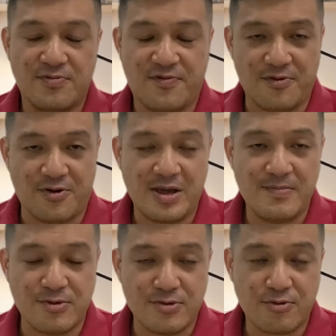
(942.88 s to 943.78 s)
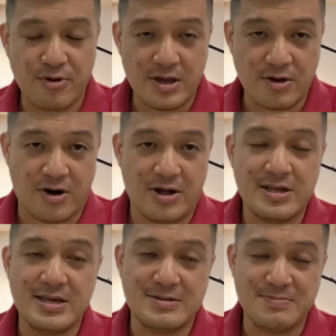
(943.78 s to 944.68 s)
for him to go and call
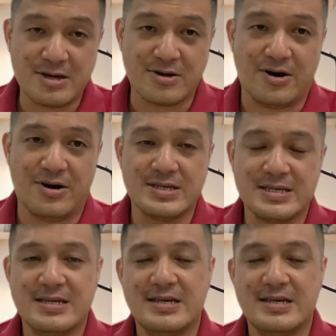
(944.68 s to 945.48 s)
is because